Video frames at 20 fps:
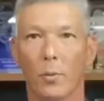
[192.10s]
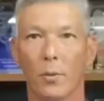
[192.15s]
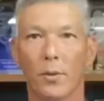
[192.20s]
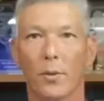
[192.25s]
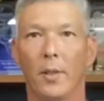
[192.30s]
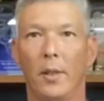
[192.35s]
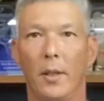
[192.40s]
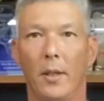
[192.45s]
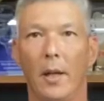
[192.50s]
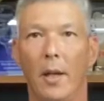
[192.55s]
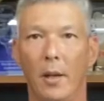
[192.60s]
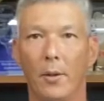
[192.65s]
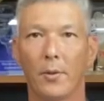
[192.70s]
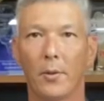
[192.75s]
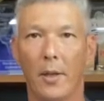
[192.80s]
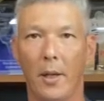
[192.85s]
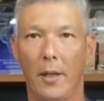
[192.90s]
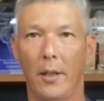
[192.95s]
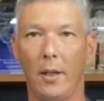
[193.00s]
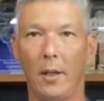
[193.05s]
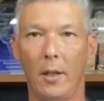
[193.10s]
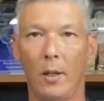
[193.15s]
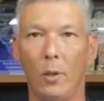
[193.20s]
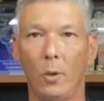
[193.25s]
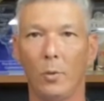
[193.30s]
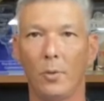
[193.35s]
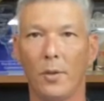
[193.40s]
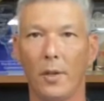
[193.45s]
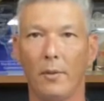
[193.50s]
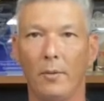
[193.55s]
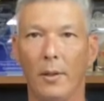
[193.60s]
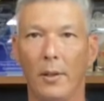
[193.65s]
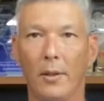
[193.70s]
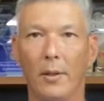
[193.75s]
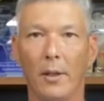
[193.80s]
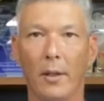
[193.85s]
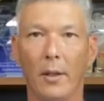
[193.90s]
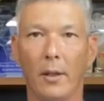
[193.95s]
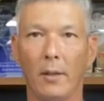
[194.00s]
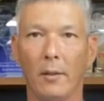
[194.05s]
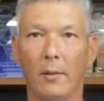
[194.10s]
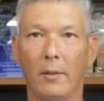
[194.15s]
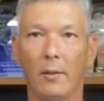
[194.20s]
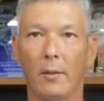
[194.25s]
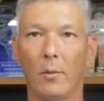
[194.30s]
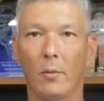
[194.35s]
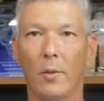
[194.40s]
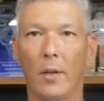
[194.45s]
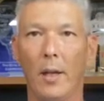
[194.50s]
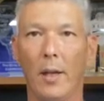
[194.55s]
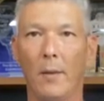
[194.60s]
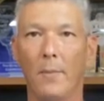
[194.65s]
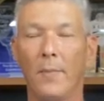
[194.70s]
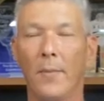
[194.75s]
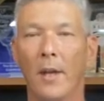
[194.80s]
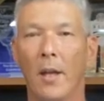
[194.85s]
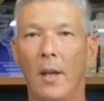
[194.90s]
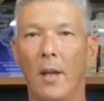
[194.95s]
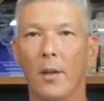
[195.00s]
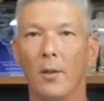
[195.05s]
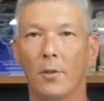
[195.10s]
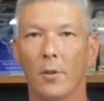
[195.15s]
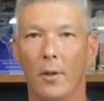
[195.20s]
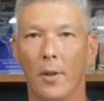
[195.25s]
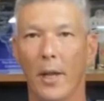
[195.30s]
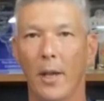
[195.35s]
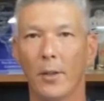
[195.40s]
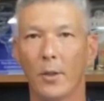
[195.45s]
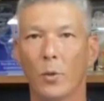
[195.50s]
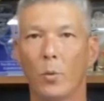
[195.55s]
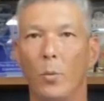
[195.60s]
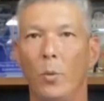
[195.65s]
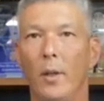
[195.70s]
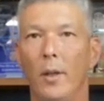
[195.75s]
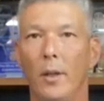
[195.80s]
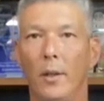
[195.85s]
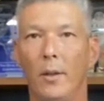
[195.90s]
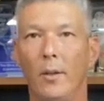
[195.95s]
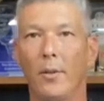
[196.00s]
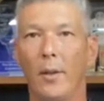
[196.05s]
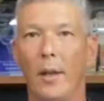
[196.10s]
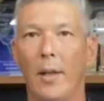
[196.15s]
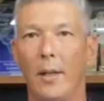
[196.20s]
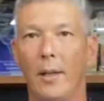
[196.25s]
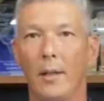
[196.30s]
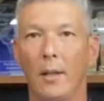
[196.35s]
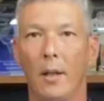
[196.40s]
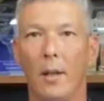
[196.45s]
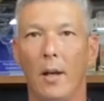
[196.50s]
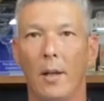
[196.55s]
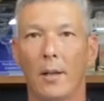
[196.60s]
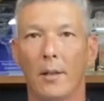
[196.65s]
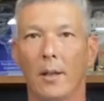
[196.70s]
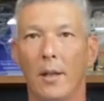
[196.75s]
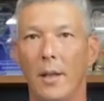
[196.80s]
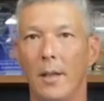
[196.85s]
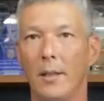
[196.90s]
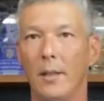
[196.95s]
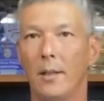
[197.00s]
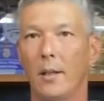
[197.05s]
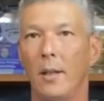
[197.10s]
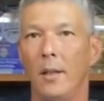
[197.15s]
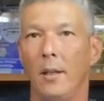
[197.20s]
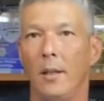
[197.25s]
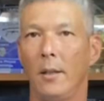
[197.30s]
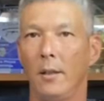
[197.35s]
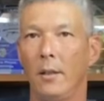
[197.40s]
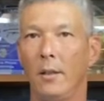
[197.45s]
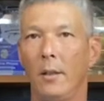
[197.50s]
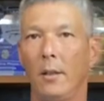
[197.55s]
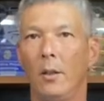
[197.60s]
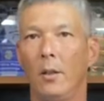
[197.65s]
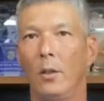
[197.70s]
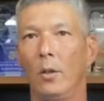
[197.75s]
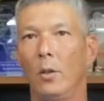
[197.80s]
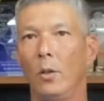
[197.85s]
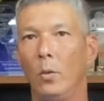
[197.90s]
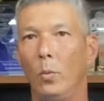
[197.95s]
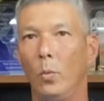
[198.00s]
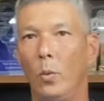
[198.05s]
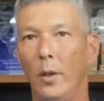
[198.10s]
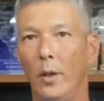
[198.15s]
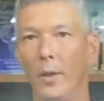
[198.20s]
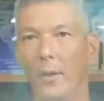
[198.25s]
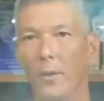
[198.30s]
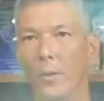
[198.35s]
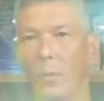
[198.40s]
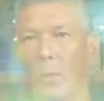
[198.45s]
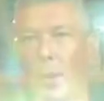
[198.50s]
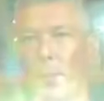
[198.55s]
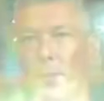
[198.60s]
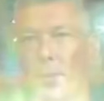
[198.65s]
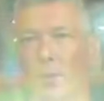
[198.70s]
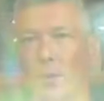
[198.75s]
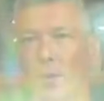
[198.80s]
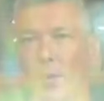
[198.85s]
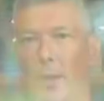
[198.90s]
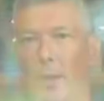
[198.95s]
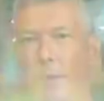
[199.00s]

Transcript: see how tight it holds everything, okay? So that's with a Glock 19 with a weapons light.